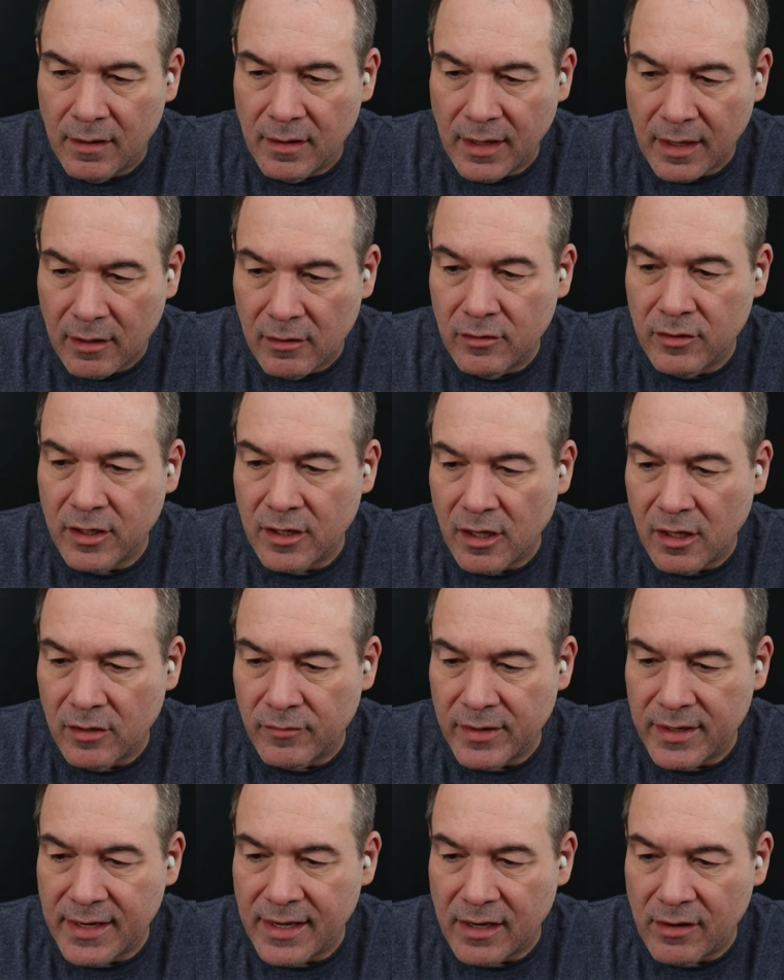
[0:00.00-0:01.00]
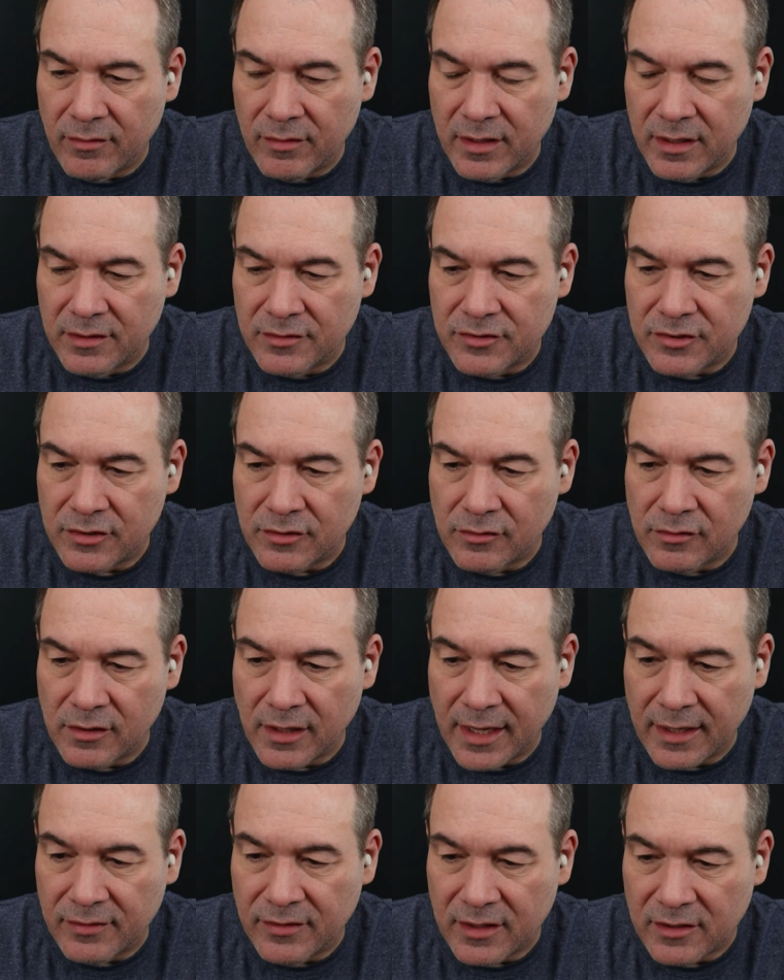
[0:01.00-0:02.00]
including all the way down into
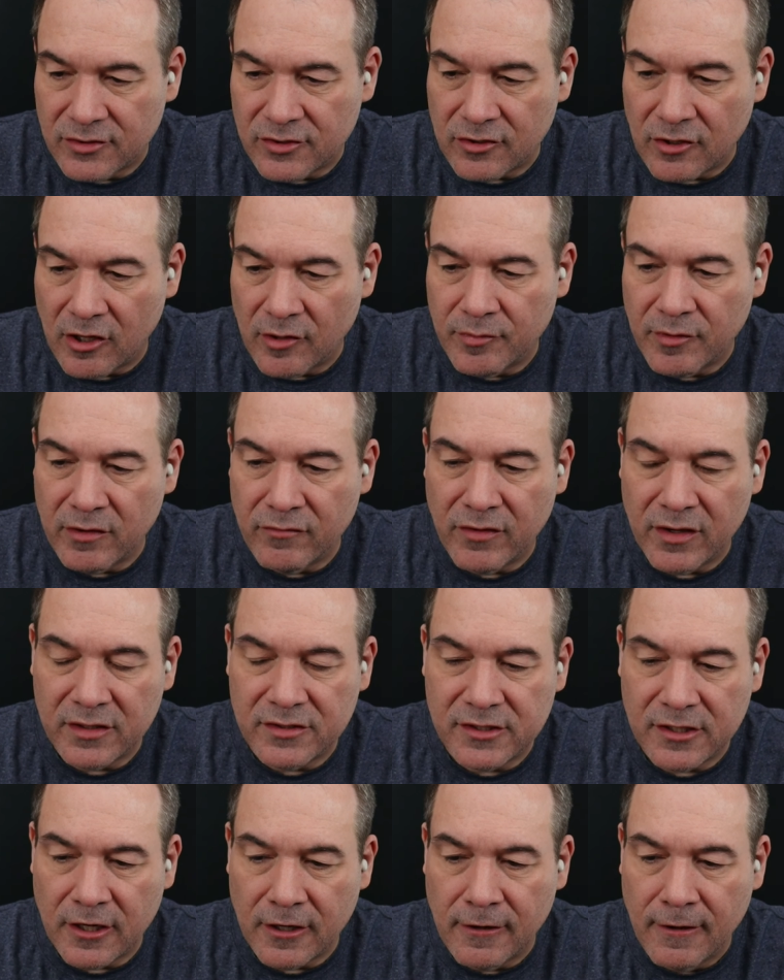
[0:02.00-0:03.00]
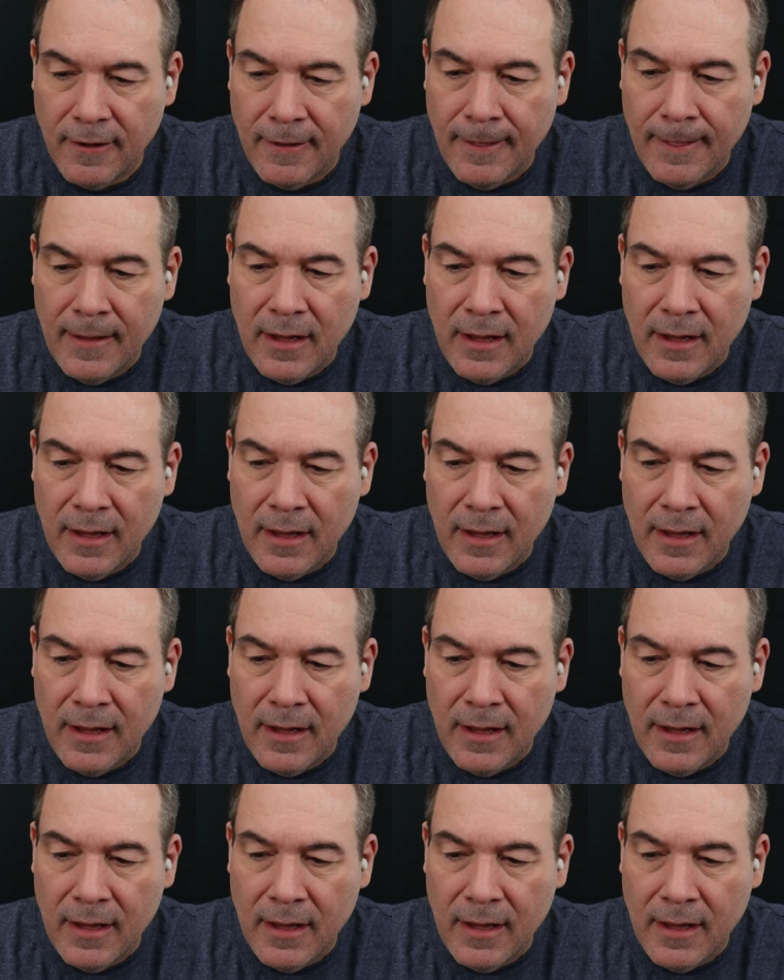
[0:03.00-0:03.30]
like the install prefix here.